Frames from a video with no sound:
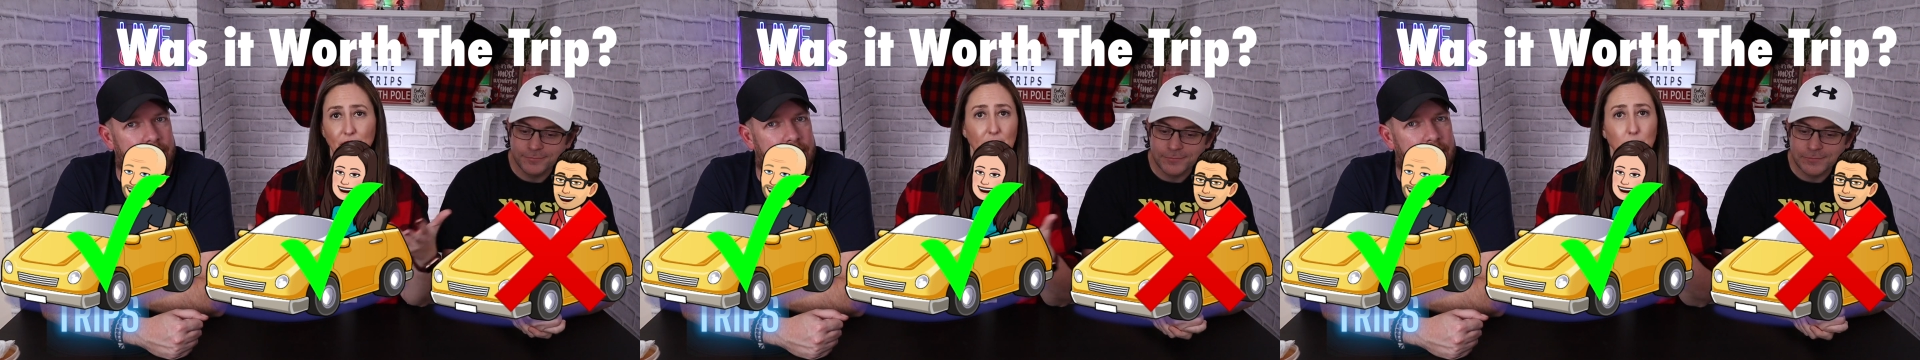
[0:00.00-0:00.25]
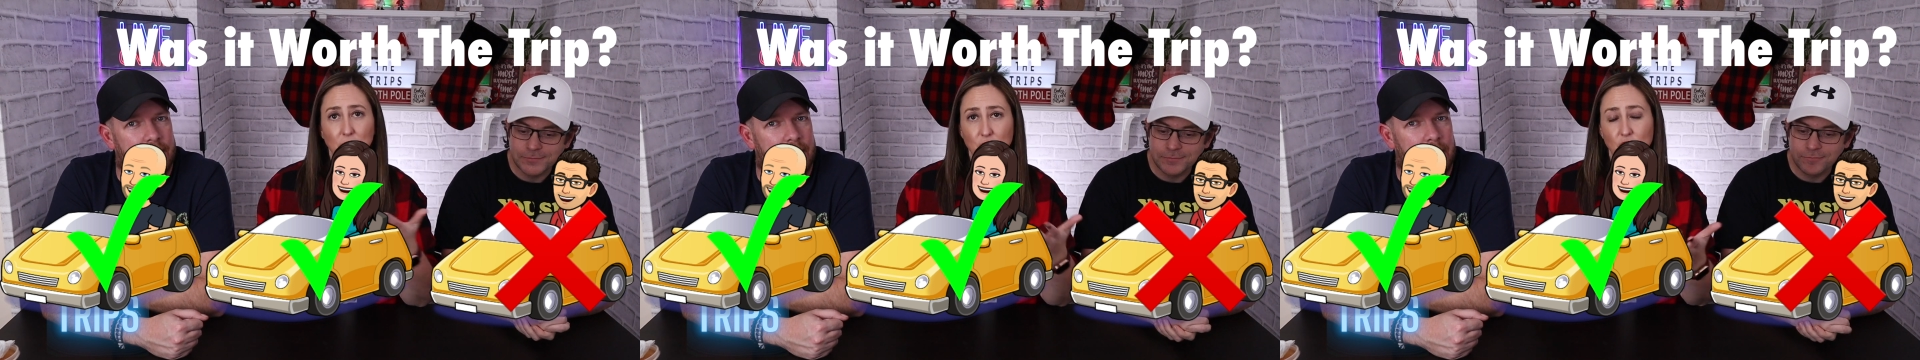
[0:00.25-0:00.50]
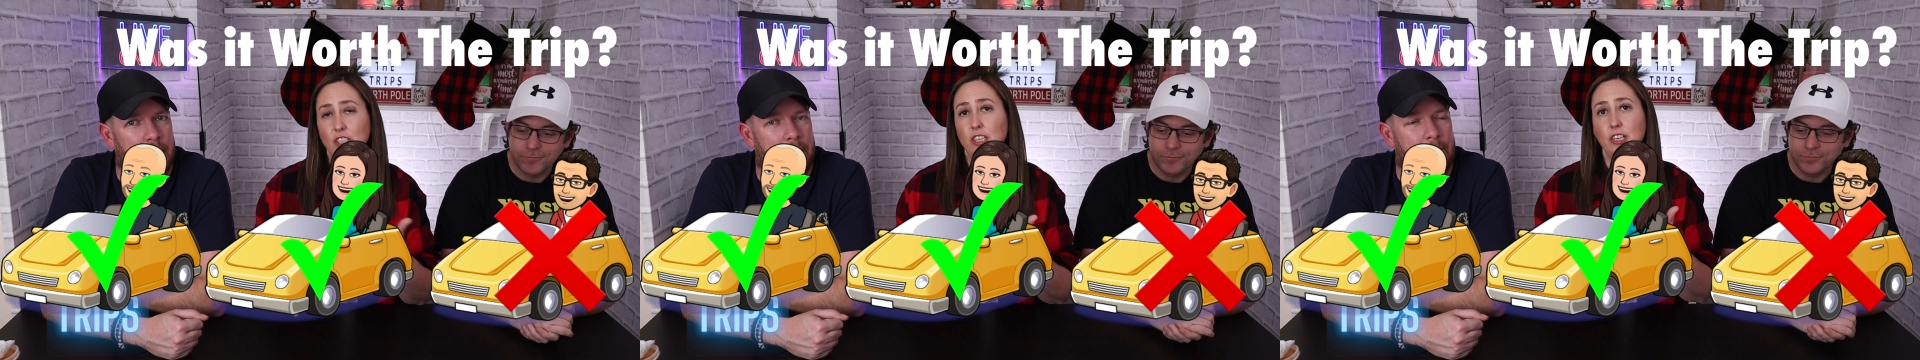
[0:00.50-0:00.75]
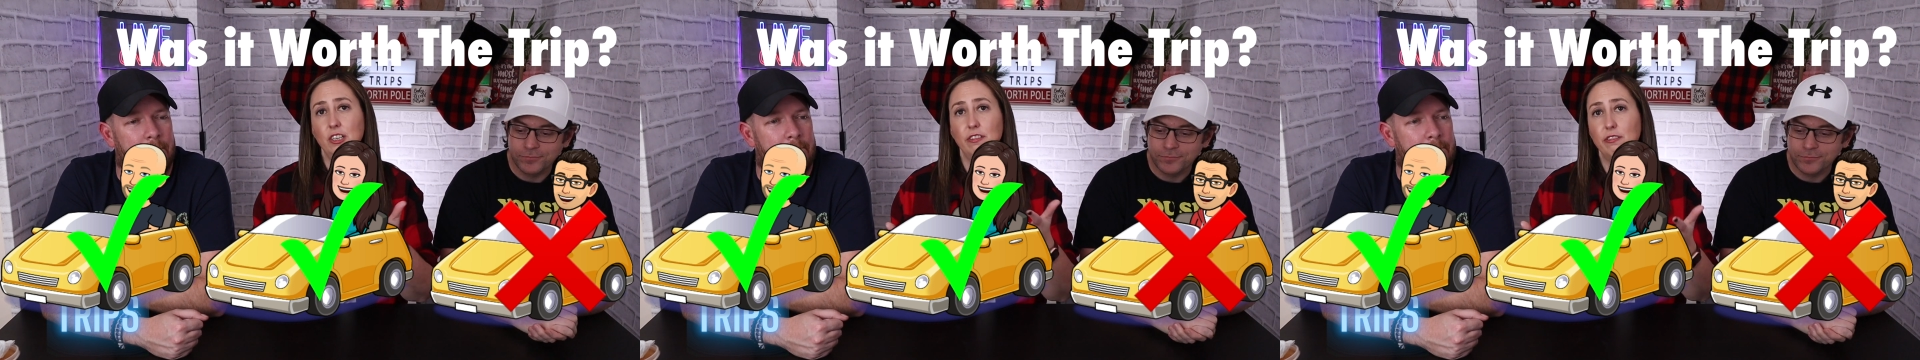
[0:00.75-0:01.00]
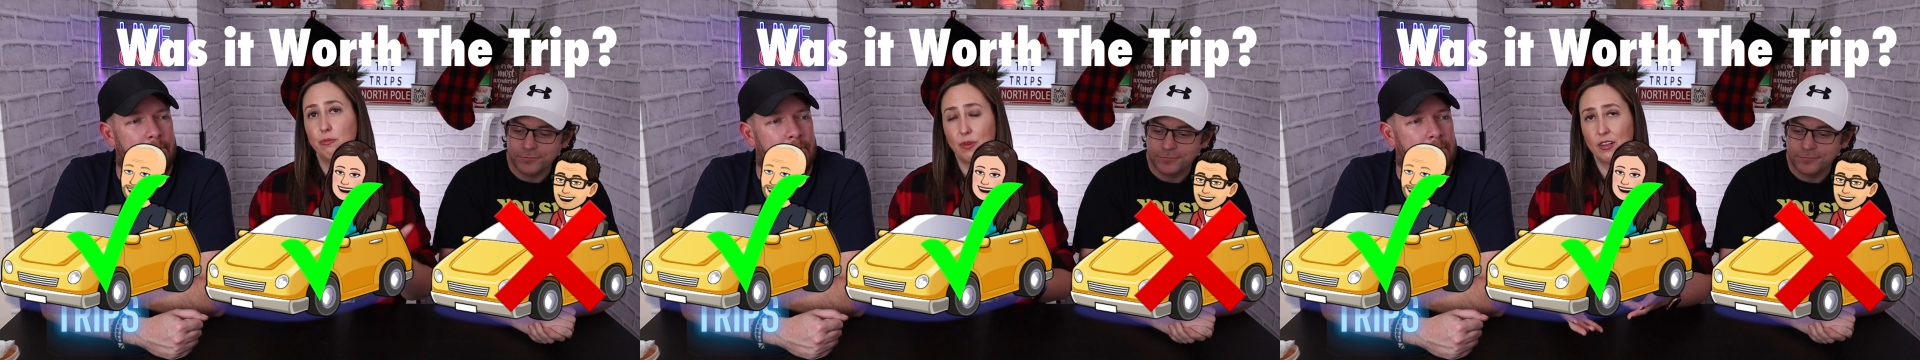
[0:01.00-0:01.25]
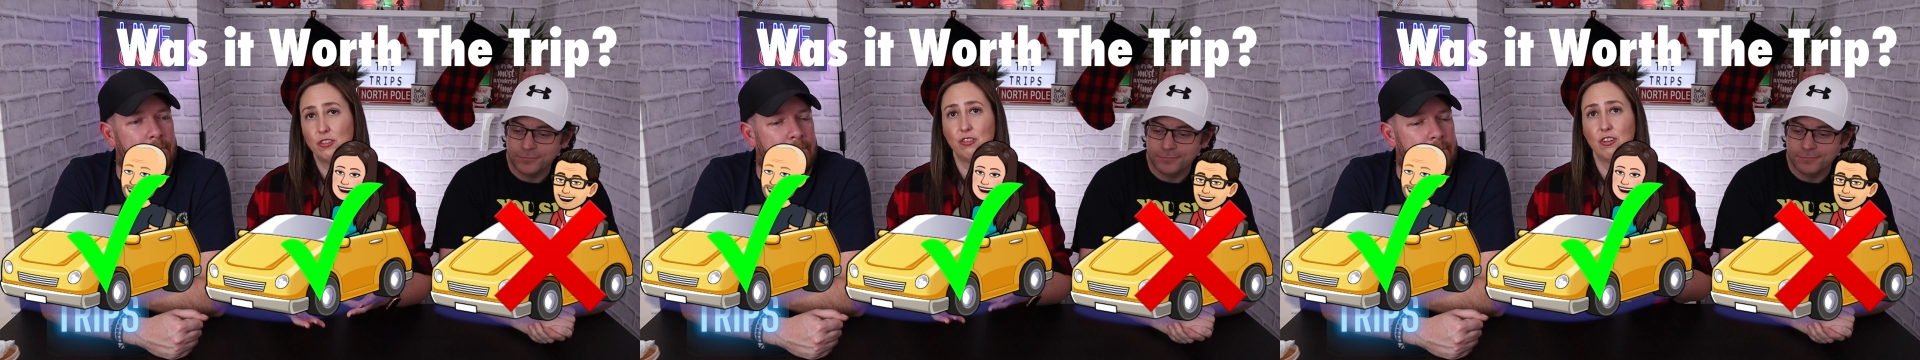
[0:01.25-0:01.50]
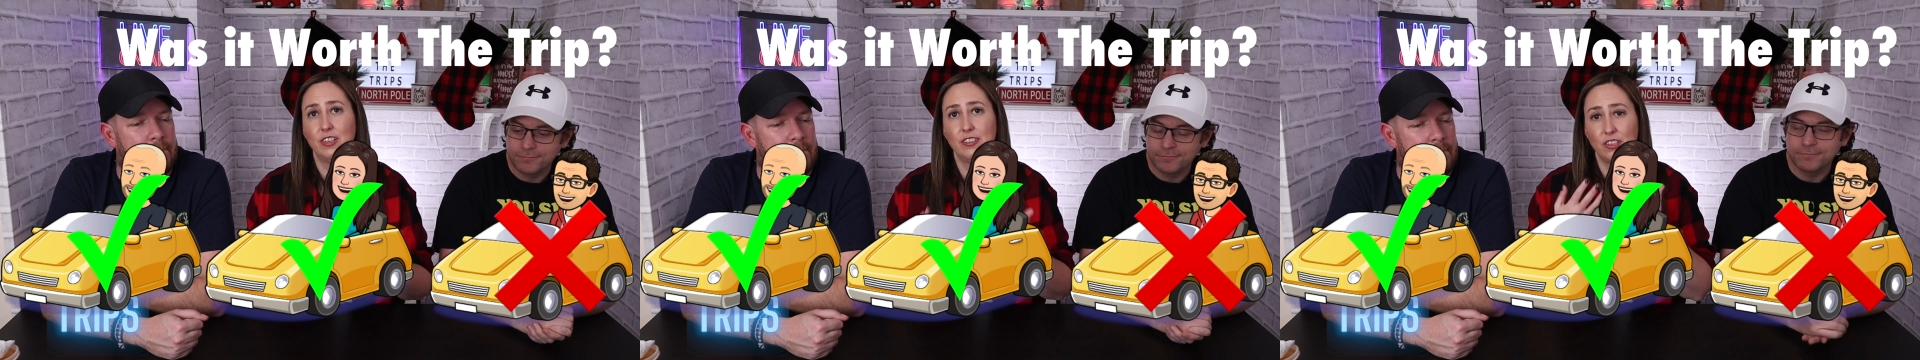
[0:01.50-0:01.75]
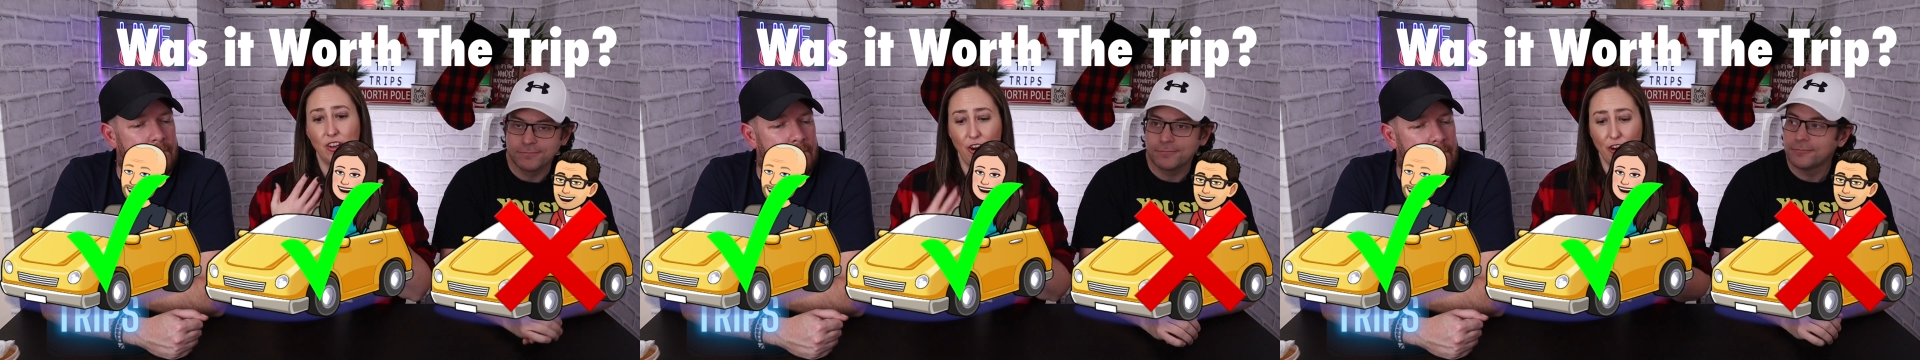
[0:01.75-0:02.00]
Speaker 1: famous chicken
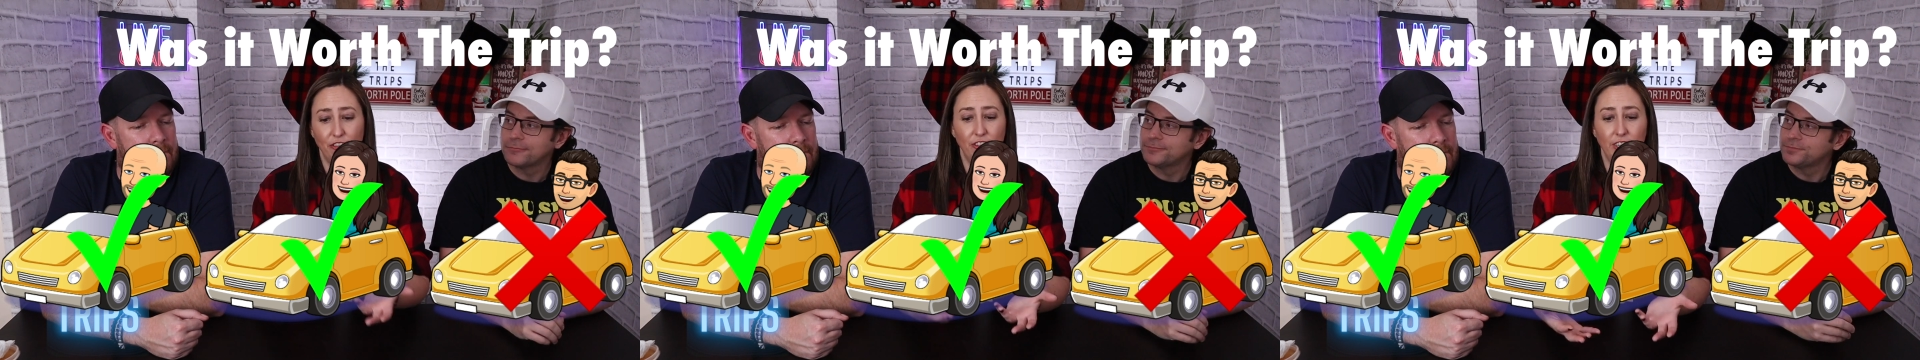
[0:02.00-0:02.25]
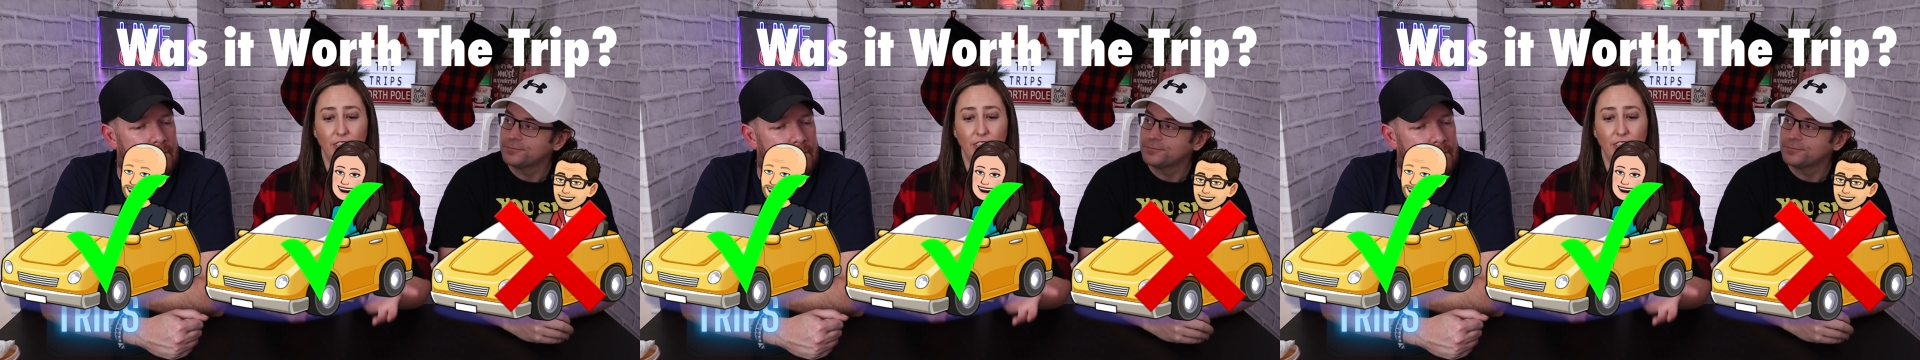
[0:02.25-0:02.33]
restaurants offer